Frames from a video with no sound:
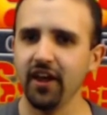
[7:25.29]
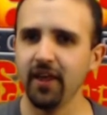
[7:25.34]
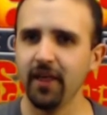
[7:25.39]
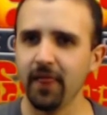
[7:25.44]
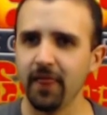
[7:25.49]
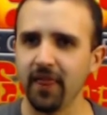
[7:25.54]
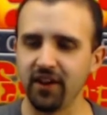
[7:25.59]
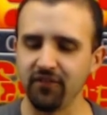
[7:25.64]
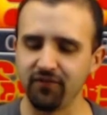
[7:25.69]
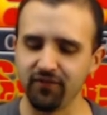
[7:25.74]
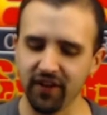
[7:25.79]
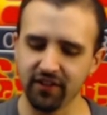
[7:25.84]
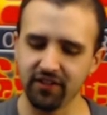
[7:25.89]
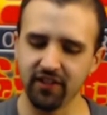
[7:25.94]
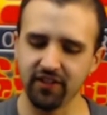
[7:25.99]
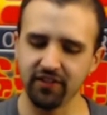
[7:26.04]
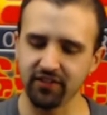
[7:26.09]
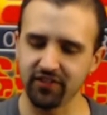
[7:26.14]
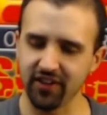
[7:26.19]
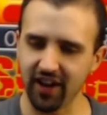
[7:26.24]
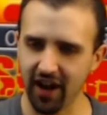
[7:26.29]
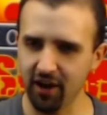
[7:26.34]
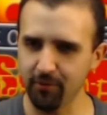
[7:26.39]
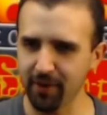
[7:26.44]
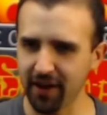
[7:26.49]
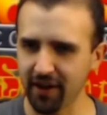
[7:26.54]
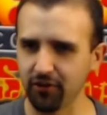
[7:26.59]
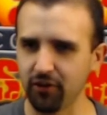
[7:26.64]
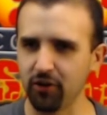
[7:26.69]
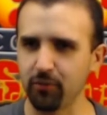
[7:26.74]
it affects his entire battle
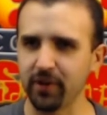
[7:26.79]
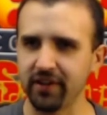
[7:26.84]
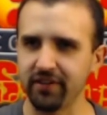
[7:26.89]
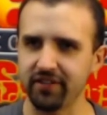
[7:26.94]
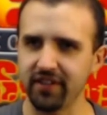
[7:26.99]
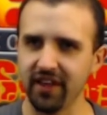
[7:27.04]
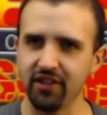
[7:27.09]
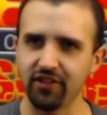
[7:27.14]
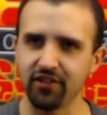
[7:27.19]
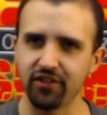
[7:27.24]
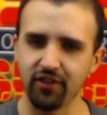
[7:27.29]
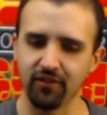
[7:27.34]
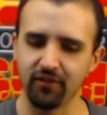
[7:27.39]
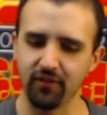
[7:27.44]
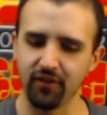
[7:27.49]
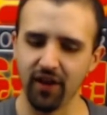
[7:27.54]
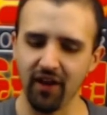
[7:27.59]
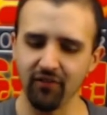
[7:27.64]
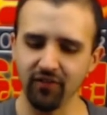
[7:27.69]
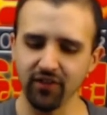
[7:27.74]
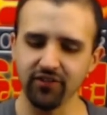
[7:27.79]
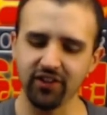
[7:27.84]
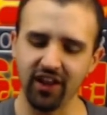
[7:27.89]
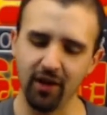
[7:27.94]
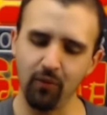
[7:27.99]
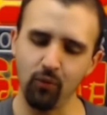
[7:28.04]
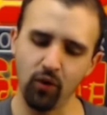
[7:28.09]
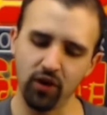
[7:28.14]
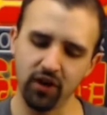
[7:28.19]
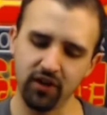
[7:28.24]
group, and it says every time
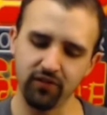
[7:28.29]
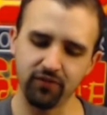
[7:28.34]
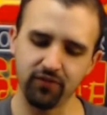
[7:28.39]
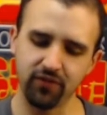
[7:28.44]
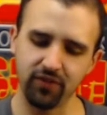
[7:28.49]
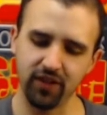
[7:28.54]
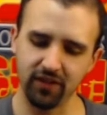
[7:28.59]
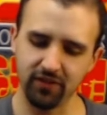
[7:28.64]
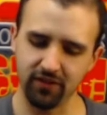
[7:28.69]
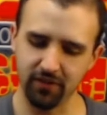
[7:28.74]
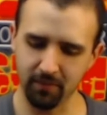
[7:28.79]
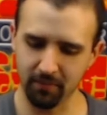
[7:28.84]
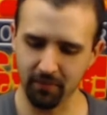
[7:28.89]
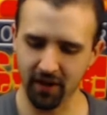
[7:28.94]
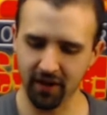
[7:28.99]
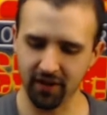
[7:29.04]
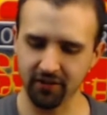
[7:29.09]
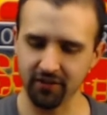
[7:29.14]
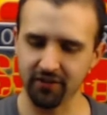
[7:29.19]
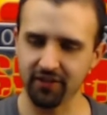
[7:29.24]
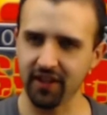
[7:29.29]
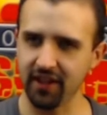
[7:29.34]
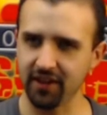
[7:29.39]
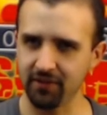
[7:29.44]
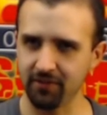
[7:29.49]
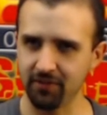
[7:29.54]
one of the models in